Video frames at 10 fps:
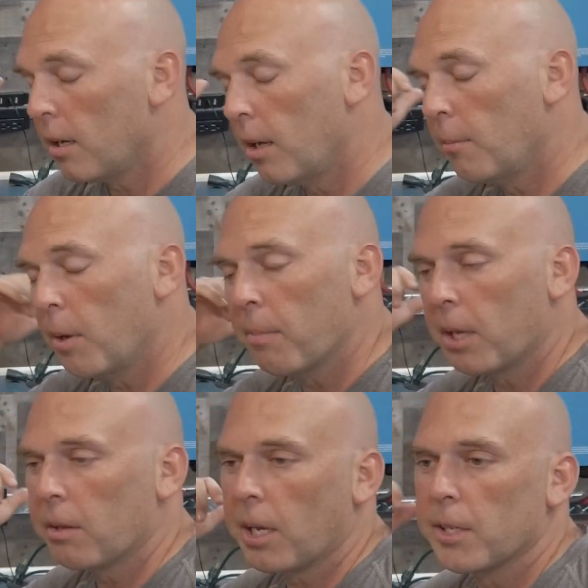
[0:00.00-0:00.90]
um, a
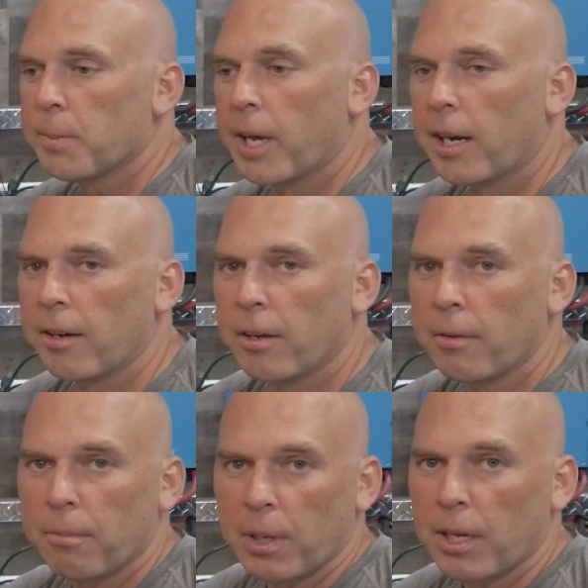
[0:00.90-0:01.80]
metal case
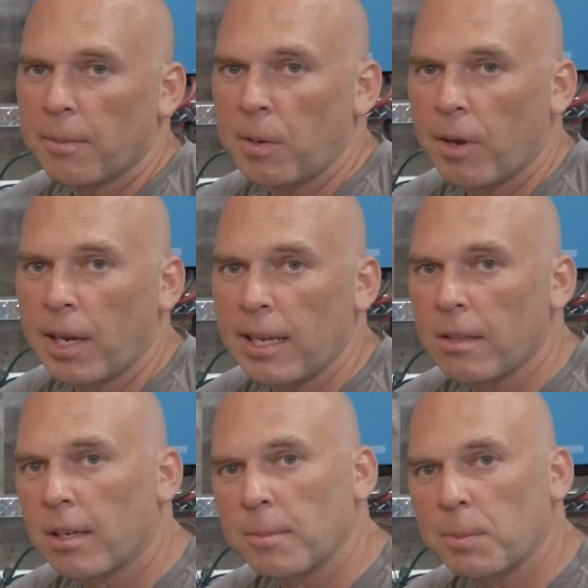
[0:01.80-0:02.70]
battery behind me right
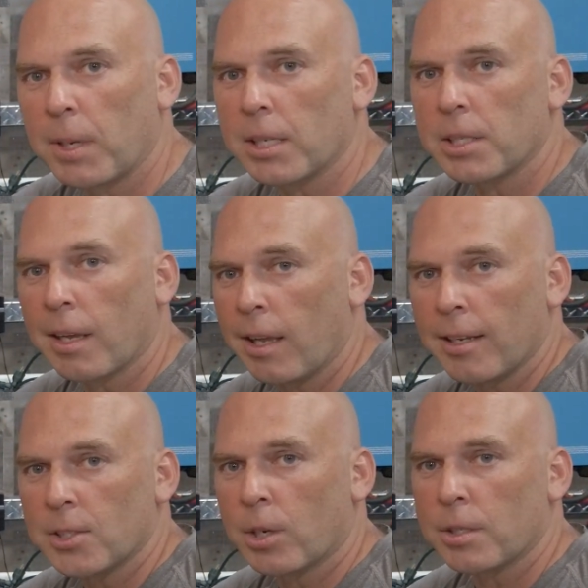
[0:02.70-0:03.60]
now that I'm spot
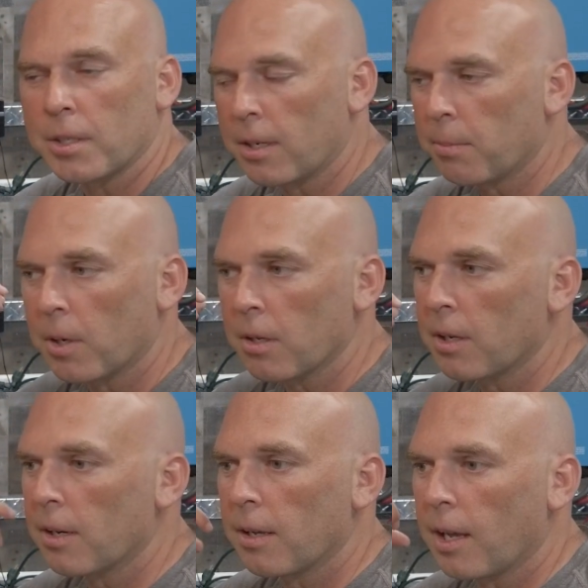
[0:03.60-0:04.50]
checking. I charged it up
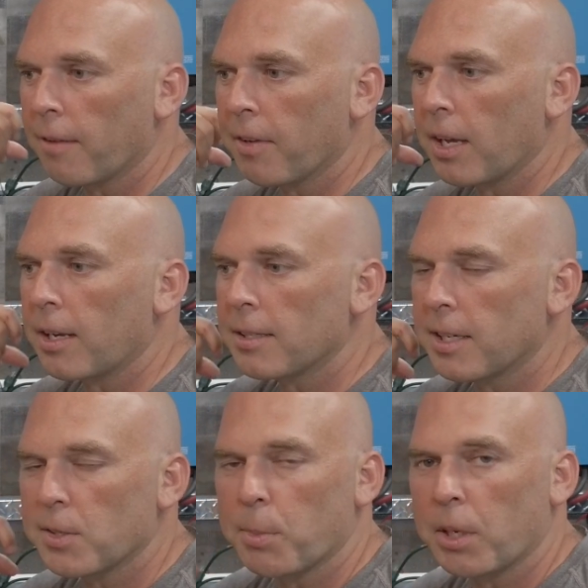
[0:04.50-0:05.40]
earlier, and I, have got a
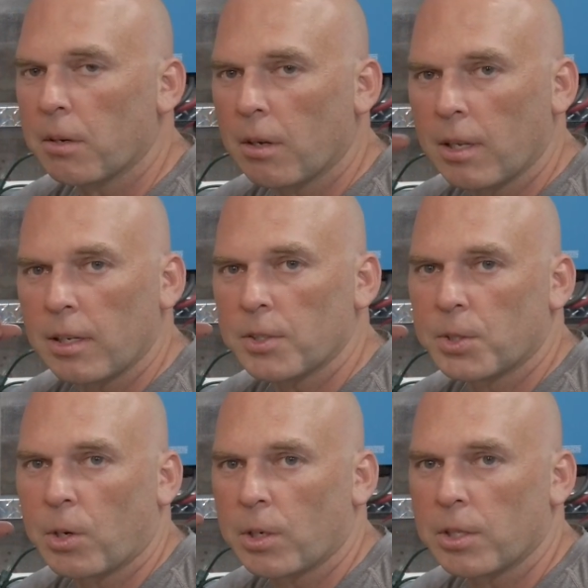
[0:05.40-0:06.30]
test meter on it, and it's
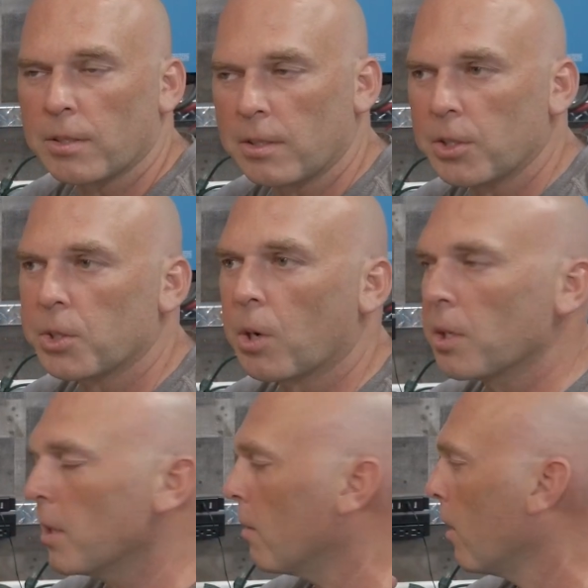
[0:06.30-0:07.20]
charge it's
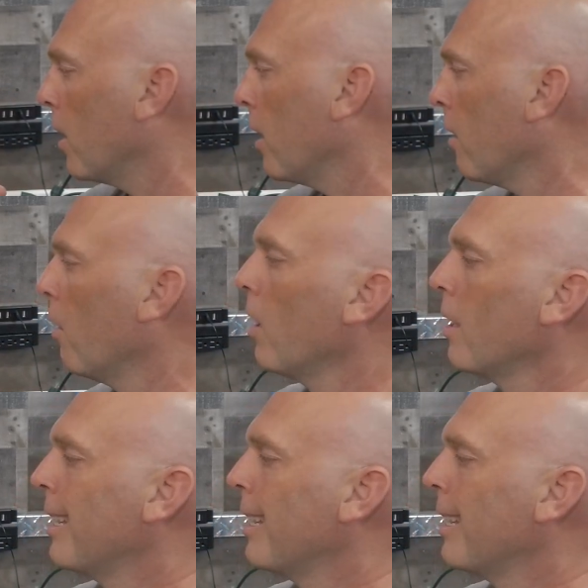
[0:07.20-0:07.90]
discharging it right now.